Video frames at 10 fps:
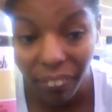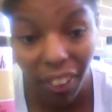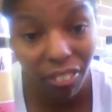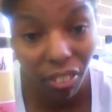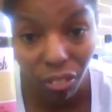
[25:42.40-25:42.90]

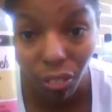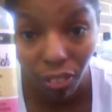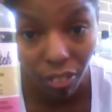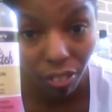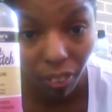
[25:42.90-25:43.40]
by just
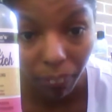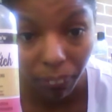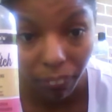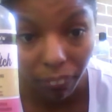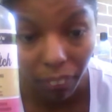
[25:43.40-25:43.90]
using the
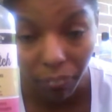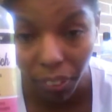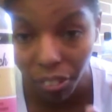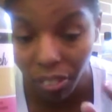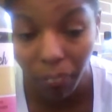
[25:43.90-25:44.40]
shampoo. I
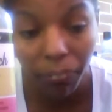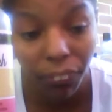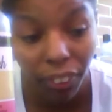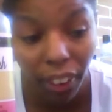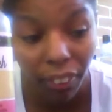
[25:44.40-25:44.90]
mean, shampoo
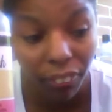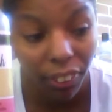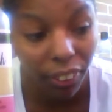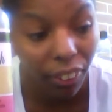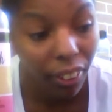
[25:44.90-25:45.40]
your hair
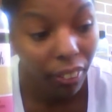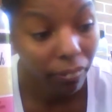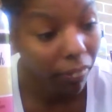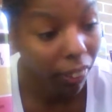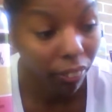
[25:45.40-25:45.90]
with it.
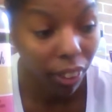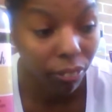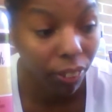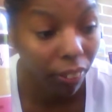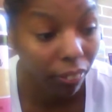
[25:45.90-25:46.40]
By the time
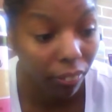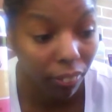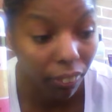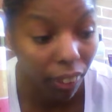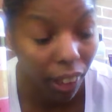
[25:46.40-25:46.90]
you get
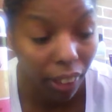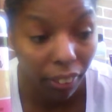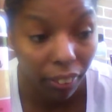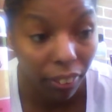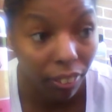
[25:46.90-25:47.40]
to add the
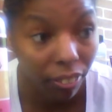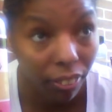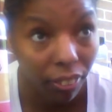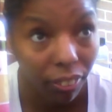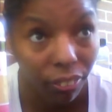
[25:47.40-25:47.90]

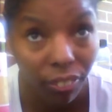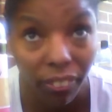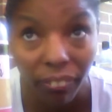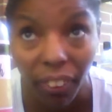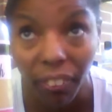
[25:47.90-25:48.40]
conditioner, you
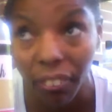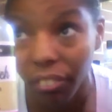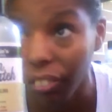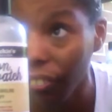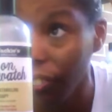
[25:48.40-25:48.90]
can basically
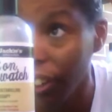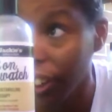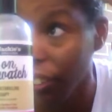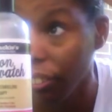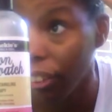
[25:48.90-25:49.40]
just, like
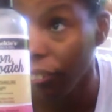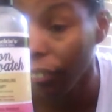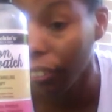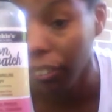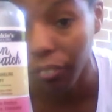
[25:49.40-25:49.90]
I said, rub
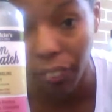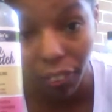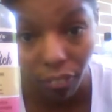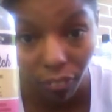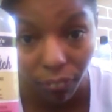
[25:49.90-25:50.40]
your
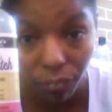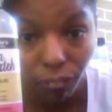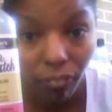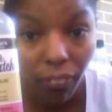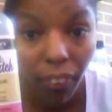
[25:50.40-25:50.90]
fingers through.
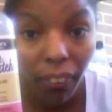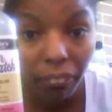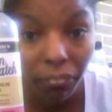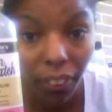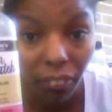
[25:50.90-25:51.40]

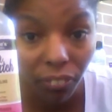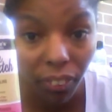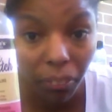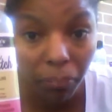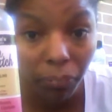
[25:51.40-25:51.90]
But for
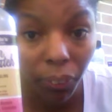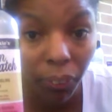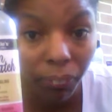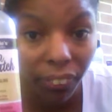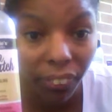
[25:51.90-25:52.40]
the
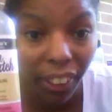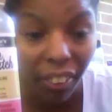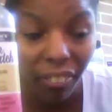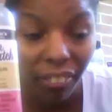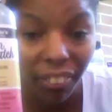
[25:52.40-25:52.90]
people
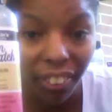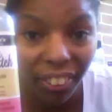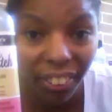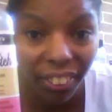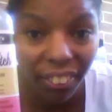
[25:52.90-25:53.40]
that
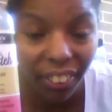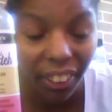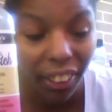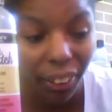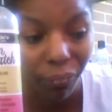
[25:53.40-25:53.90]
still got
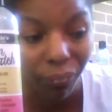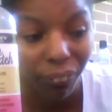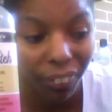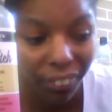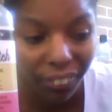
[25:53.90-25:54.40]
that
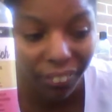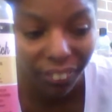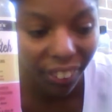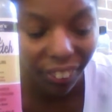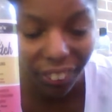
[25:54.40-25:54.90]
real
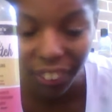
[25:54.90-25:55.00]
thick,